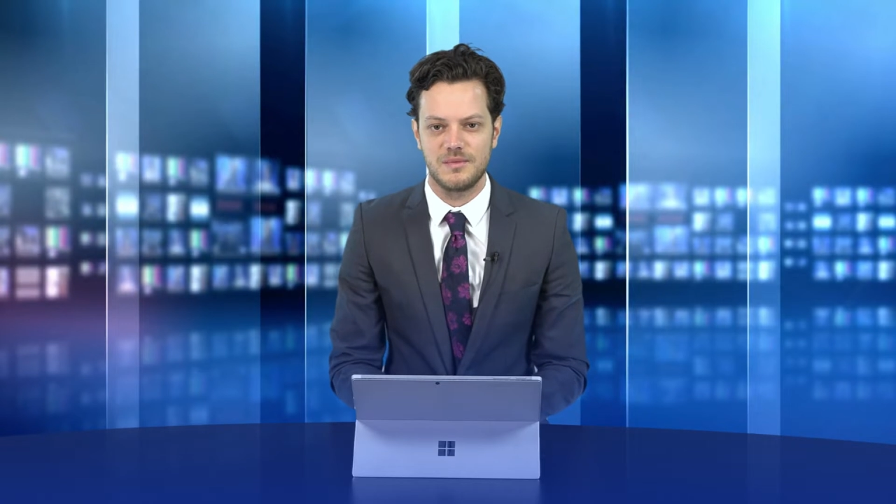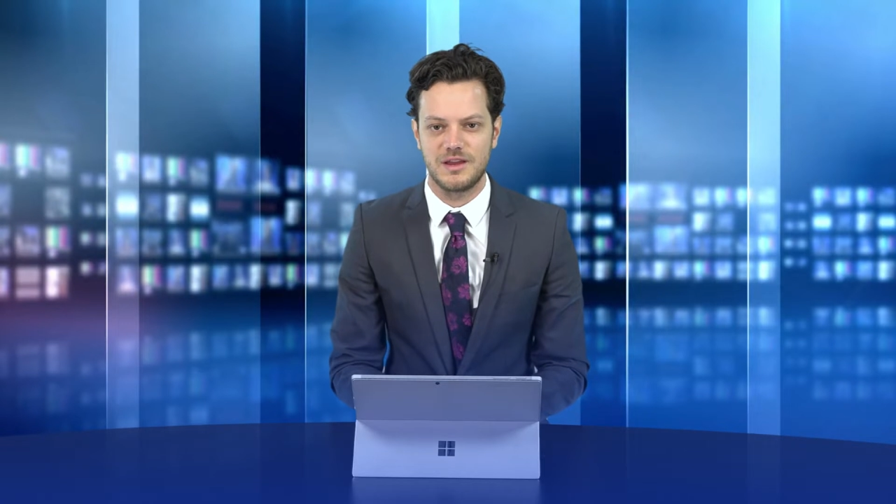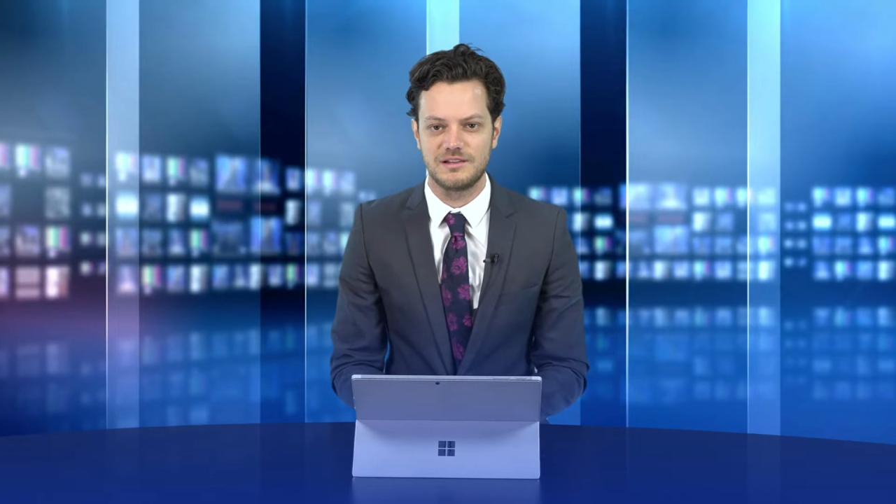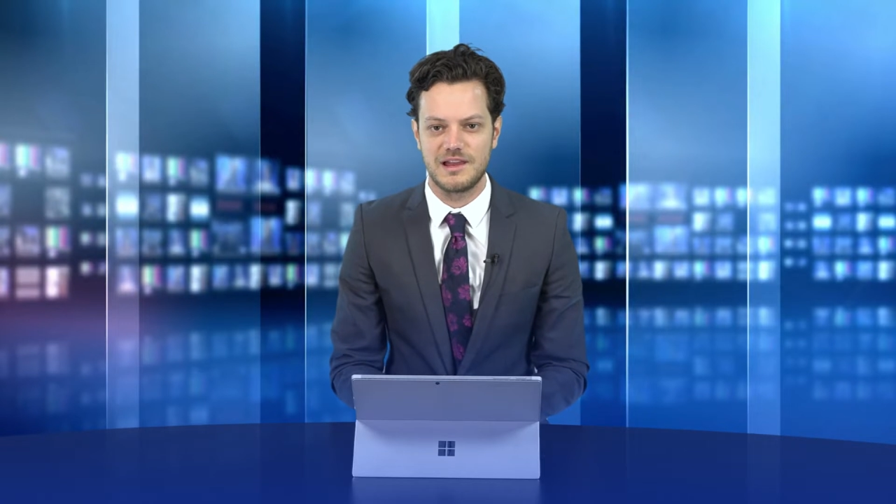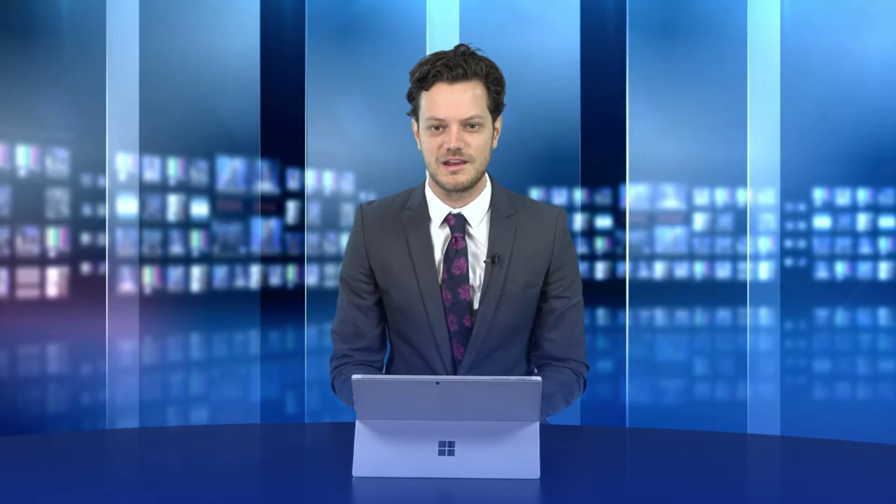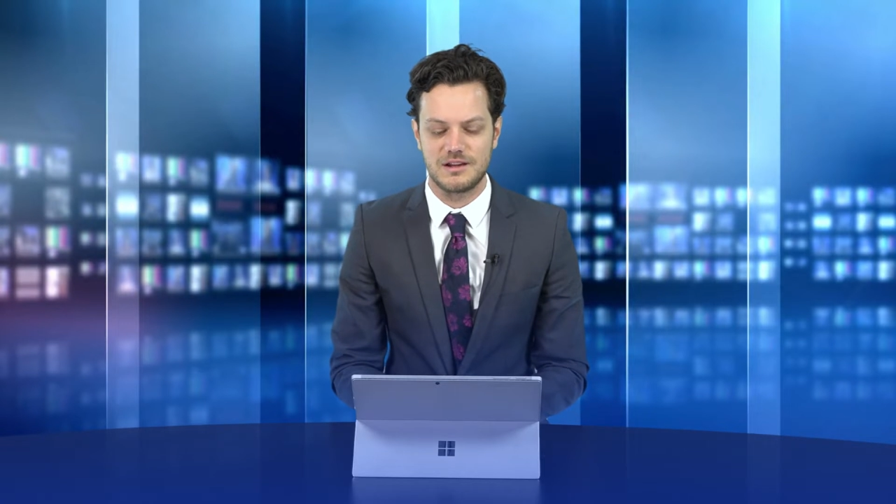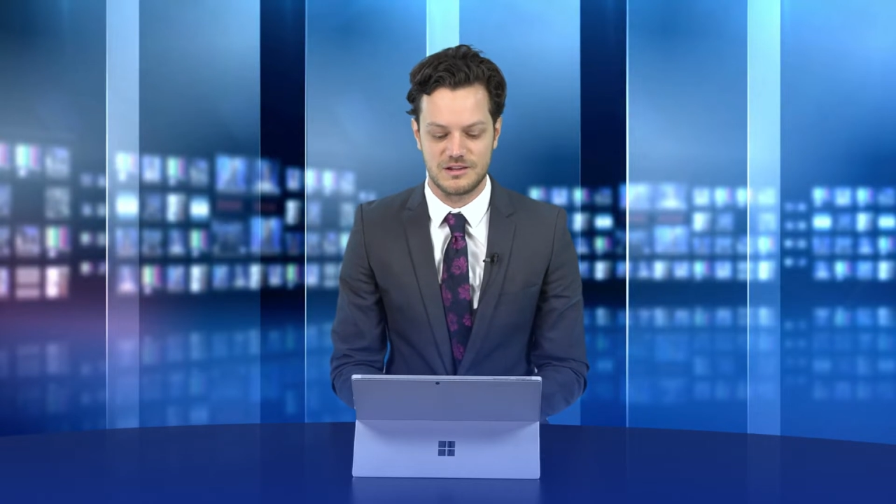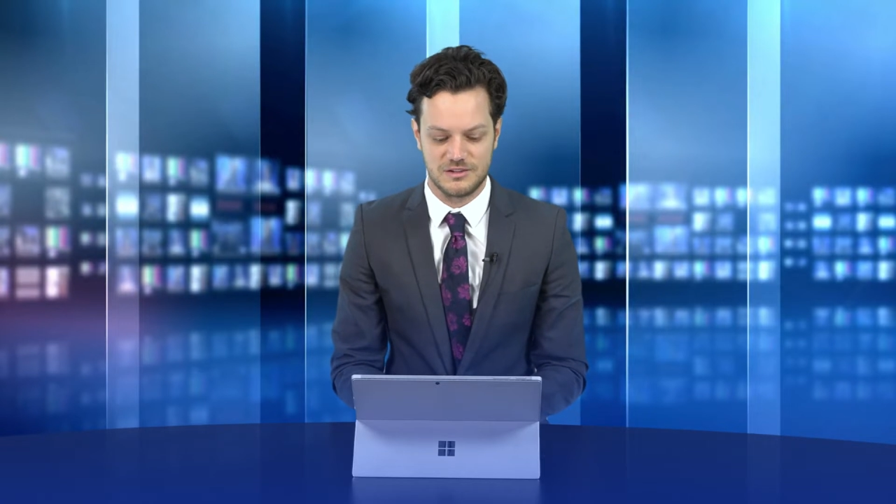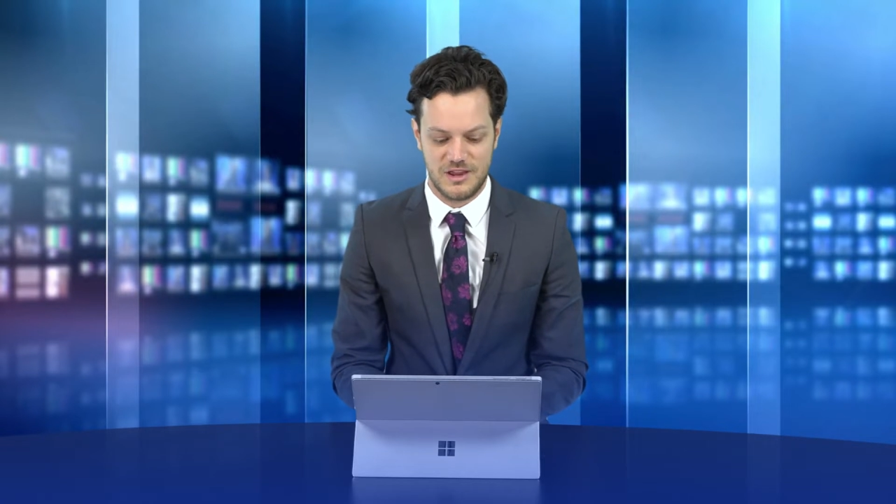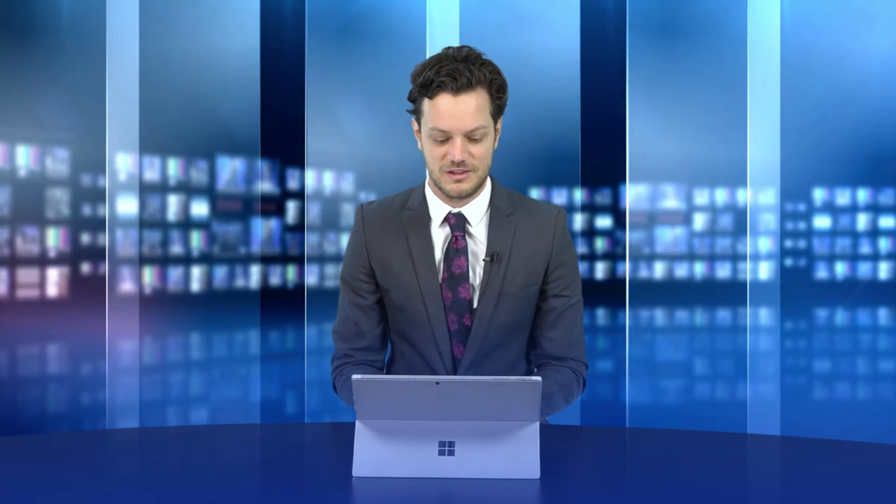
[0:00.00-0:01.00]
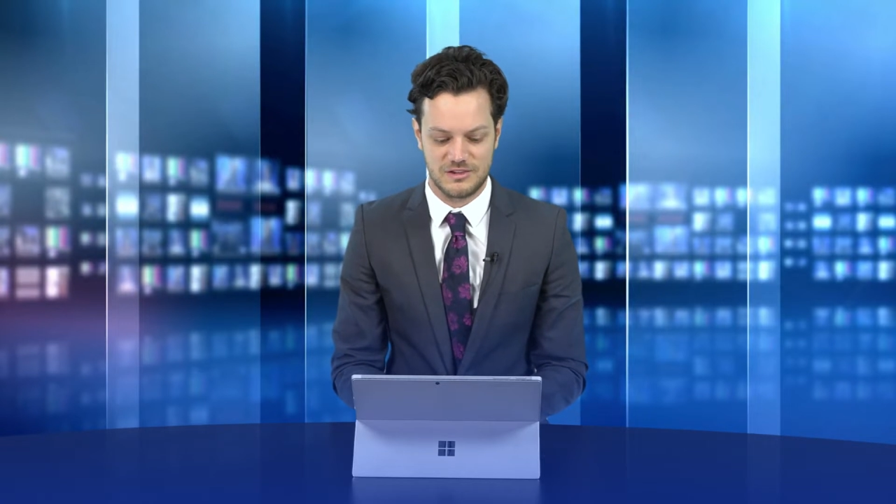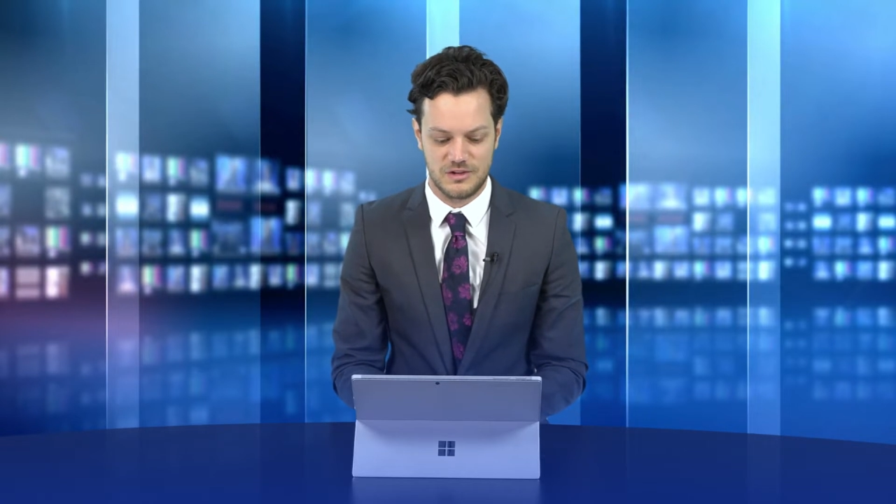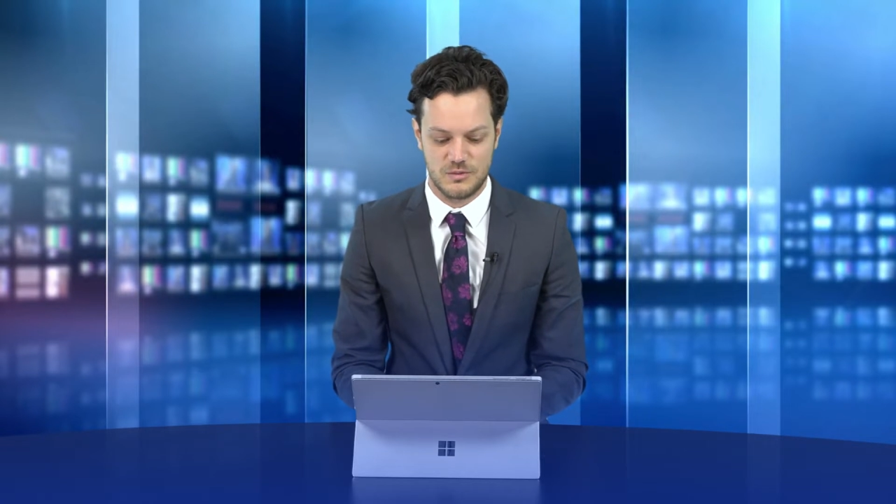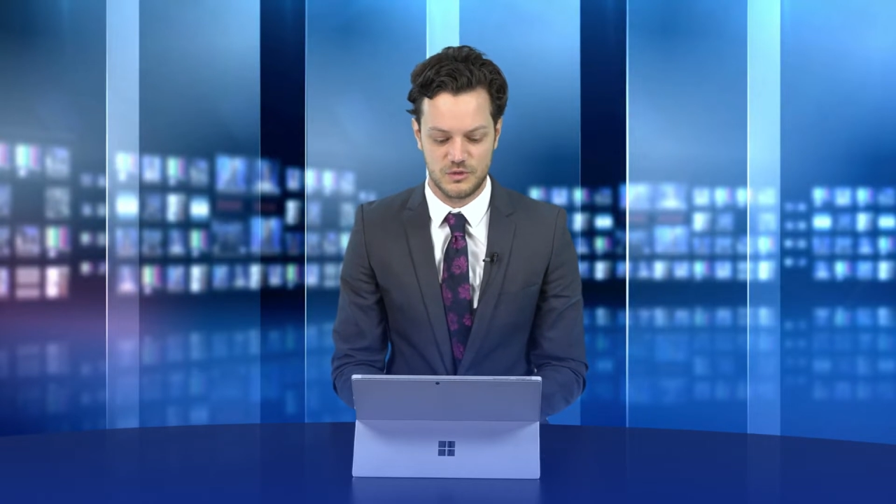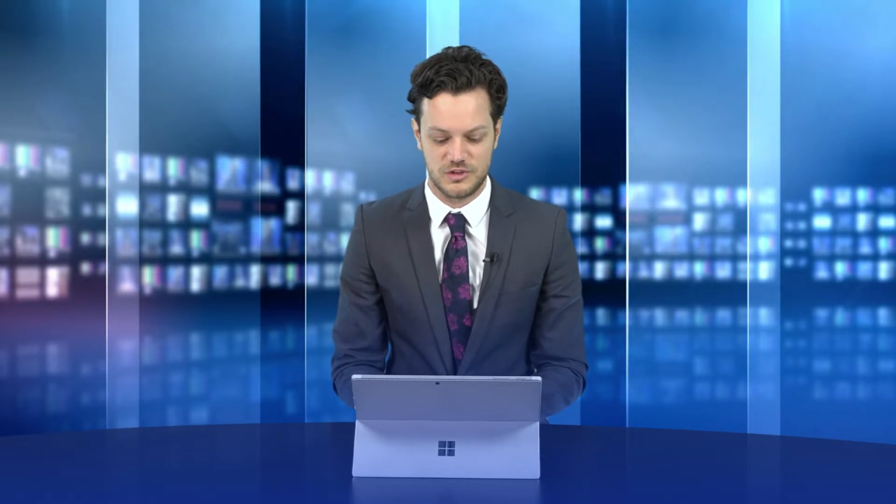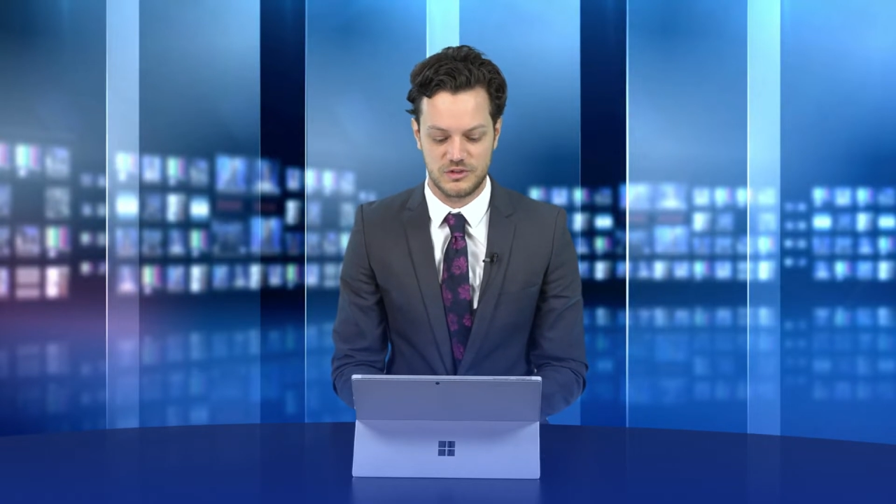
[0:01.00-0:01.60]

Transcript: It led uncontested and was